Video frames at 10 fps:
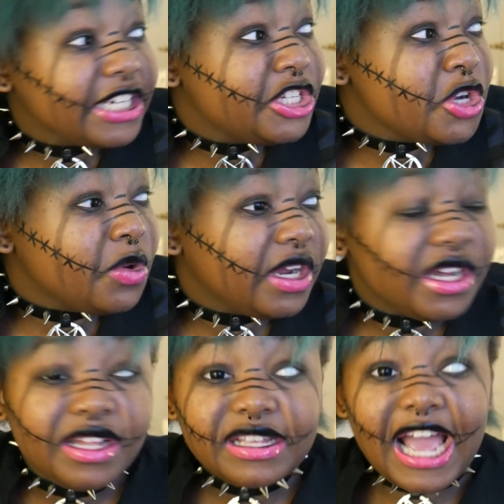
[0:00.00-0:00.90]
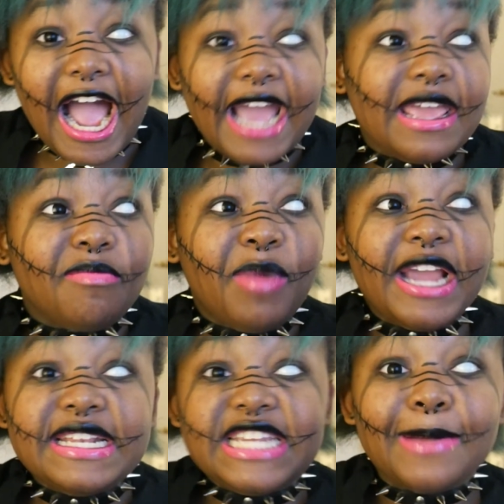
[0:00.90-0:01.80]
dude,
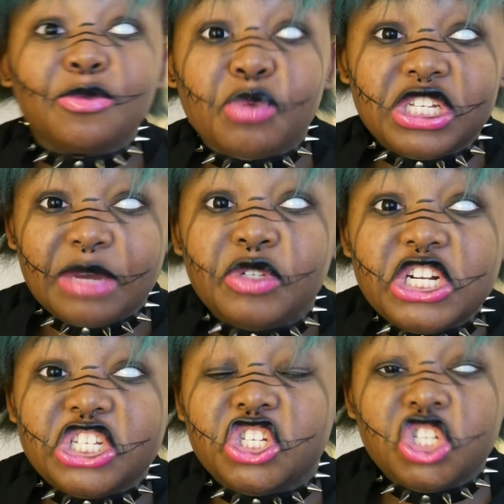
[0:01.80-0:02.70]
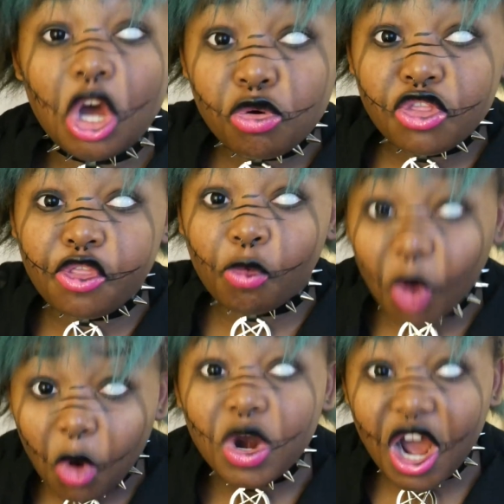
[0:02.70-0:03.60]
my depth perception is so
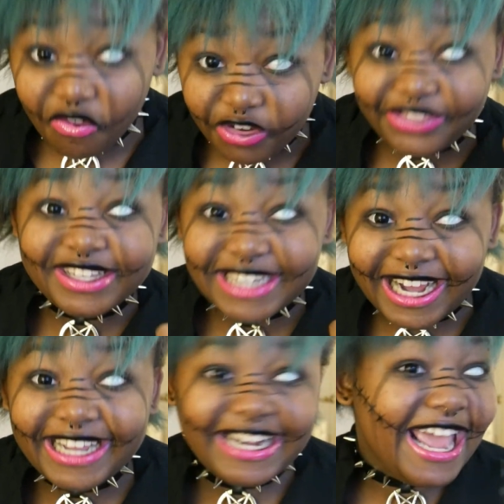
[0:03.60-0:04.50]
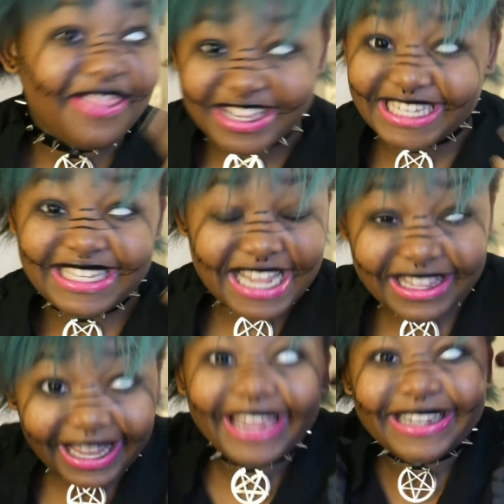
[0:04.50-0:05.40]
thrown off with this eye, and this
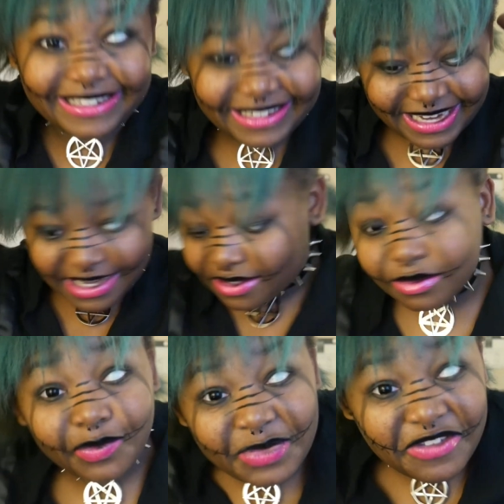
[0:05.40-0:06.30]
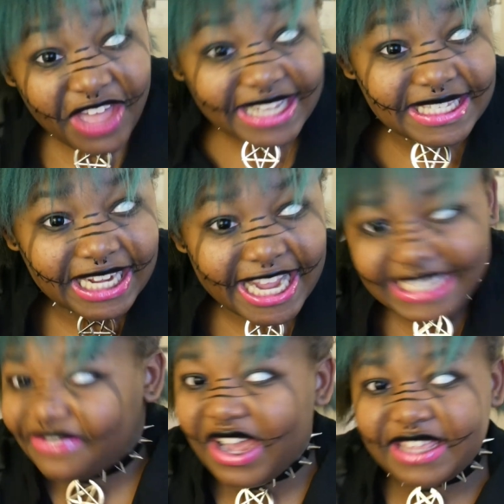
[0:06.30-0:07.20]
is like, if that's the
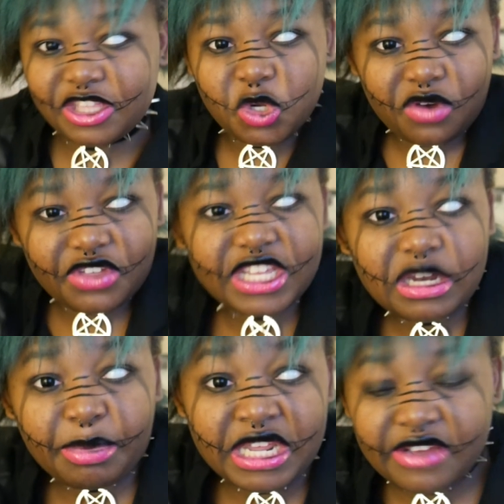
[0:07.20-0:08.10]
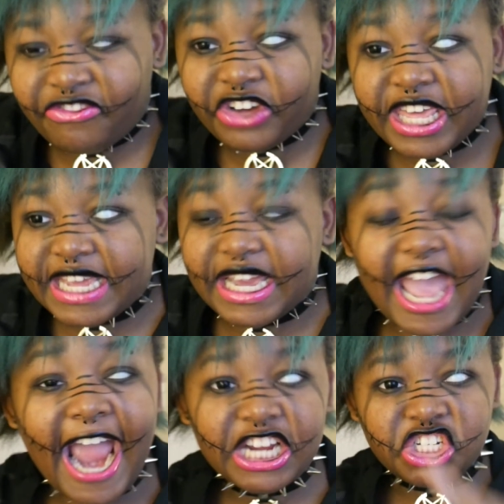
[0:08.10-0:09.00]
case, if I do everything to be a fucking
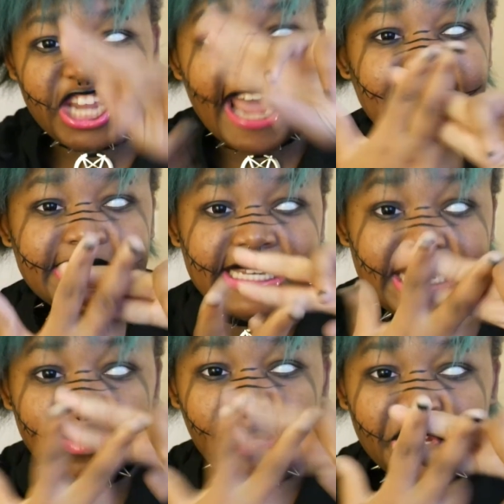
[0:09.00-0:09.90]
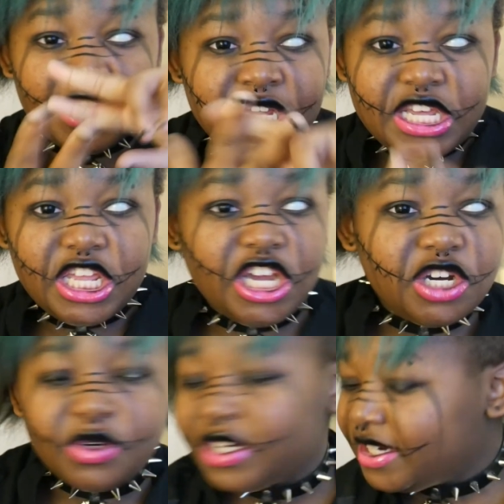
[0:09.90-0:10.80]
hashtag deep, you
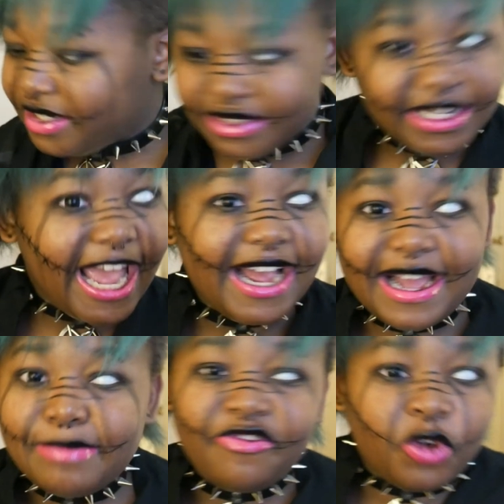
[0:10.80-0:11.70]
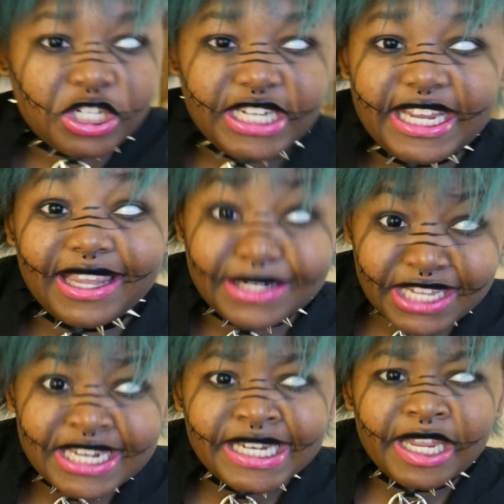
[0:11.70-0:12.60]
know, I'm 14, let's
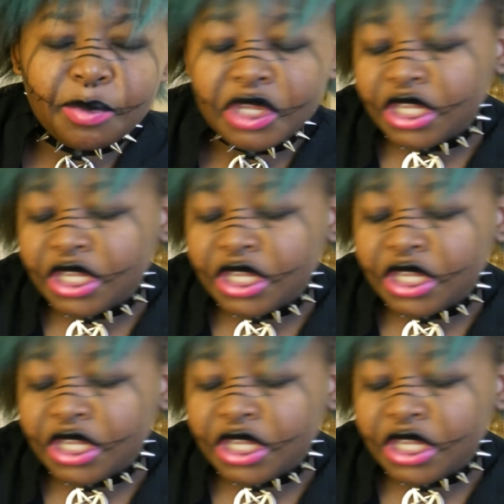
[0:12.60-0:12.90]
get deep.